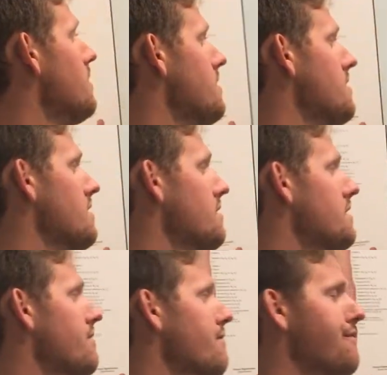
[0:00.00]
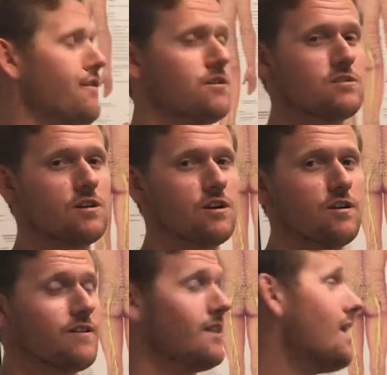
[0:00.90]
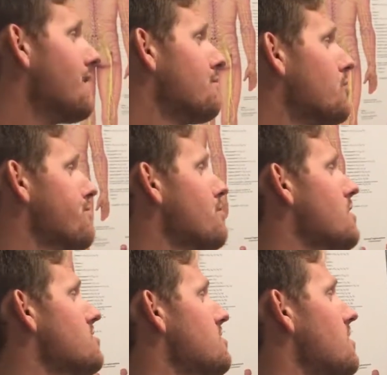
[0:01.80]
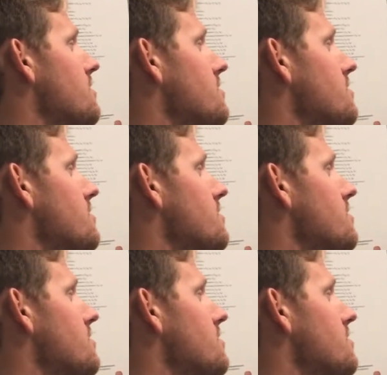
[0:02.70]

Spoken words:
one here, that reverse curve, a lot more pressure